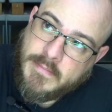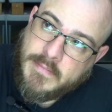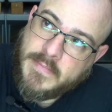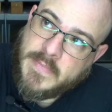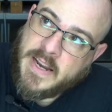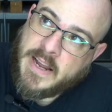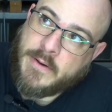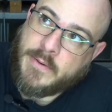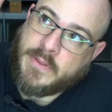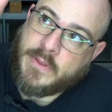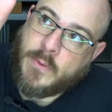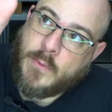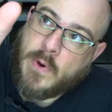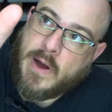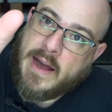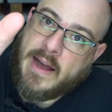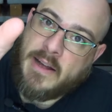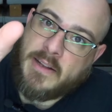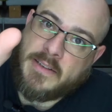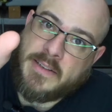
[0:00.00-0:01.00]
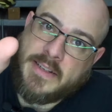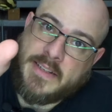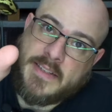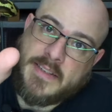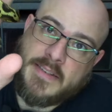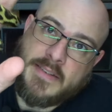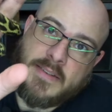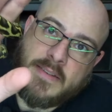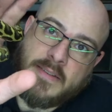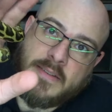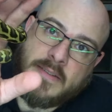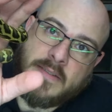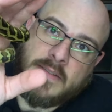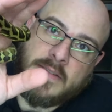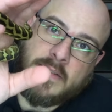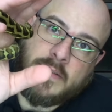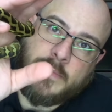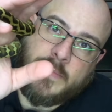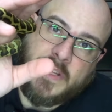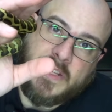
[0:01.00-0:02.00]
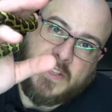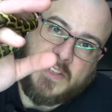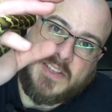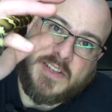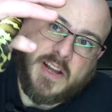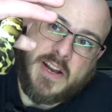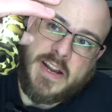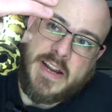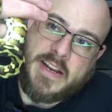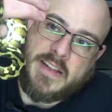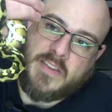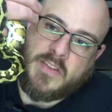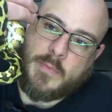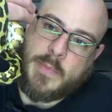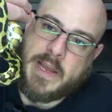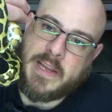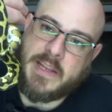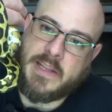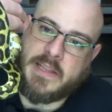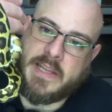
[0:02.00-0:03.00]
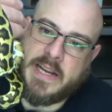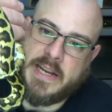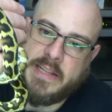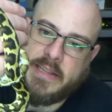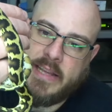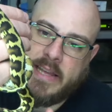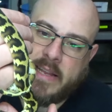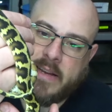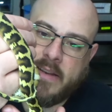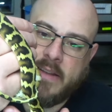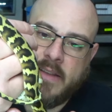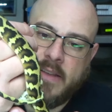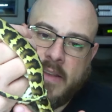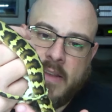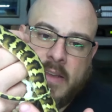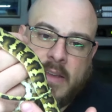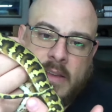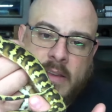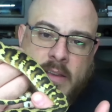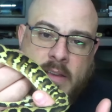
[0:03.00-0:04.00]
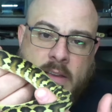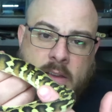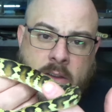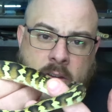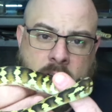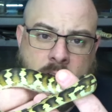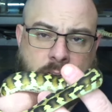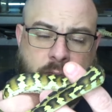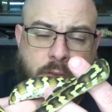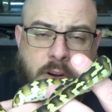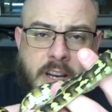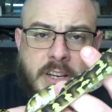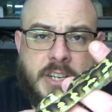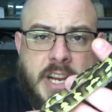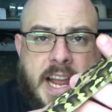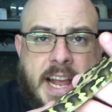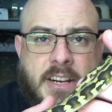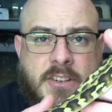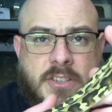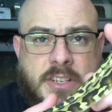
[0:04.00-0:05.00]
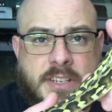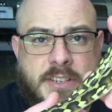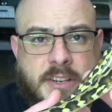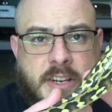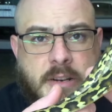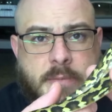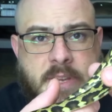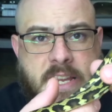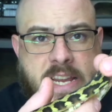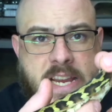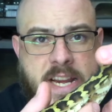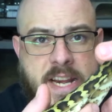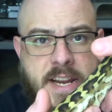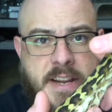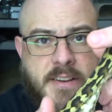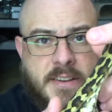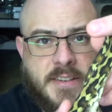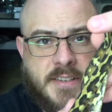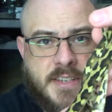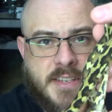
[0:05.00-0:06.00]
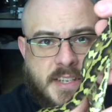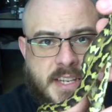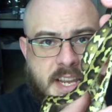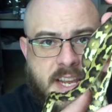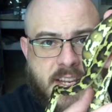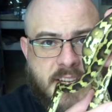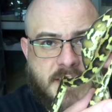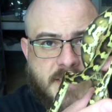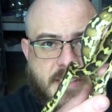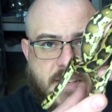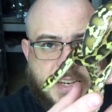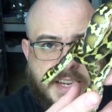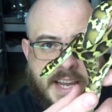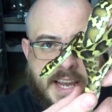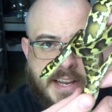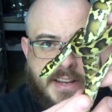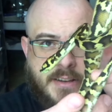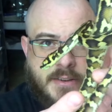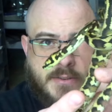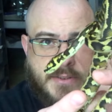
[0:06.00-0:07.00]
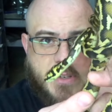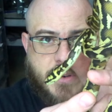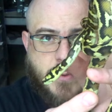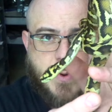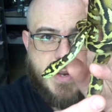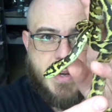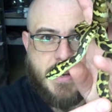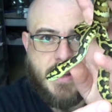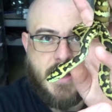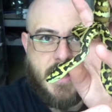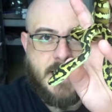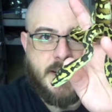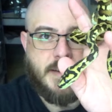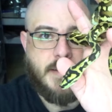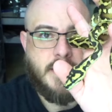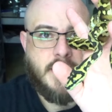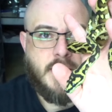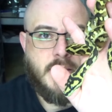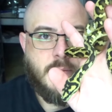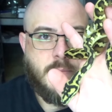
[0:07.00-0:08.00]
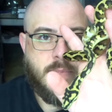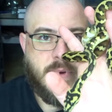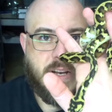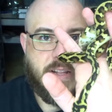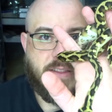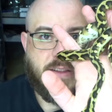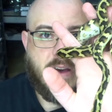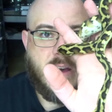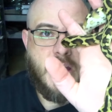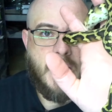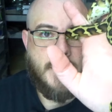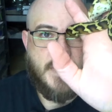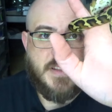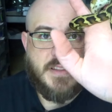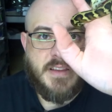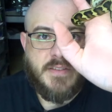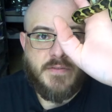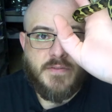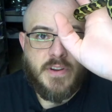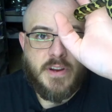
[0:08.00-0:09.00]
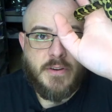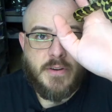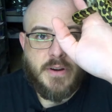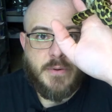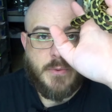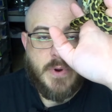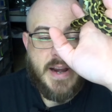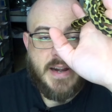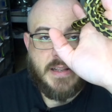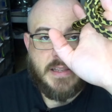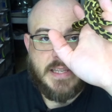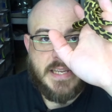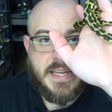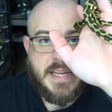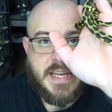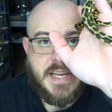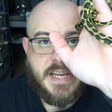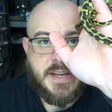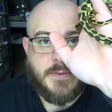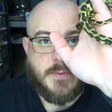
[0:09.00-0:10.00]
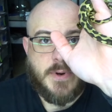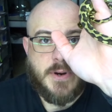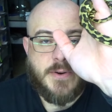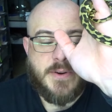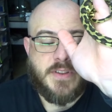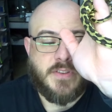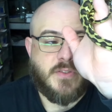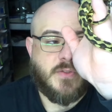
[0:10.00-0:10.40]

Now in the wild, it's been studied and speculated that fresh hatchlings are going to be eating on skinks and geckos and whatnot, but in the hobby, they very readily eat rodents